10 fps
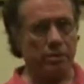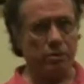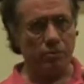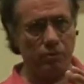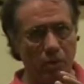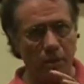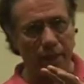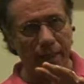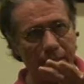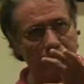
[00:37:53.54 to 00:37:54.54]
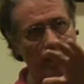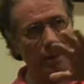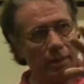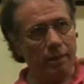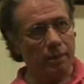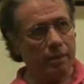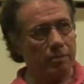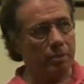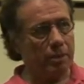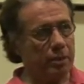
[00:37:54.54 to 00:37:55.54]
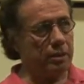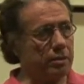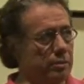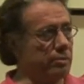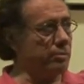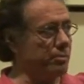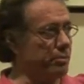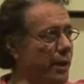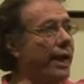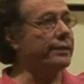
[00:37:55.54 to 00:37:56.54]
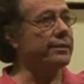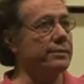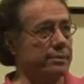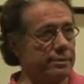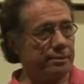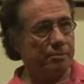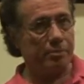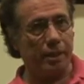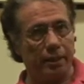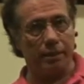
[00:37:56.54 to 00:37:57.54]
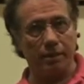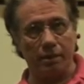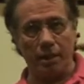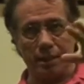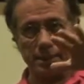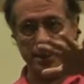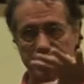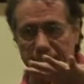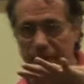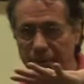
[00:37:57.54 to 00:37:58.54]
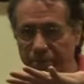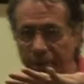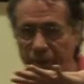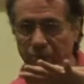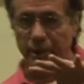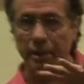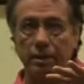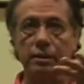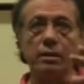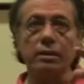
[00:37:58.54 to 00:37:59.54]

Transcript: You've all had the ability to practice being honest, being real,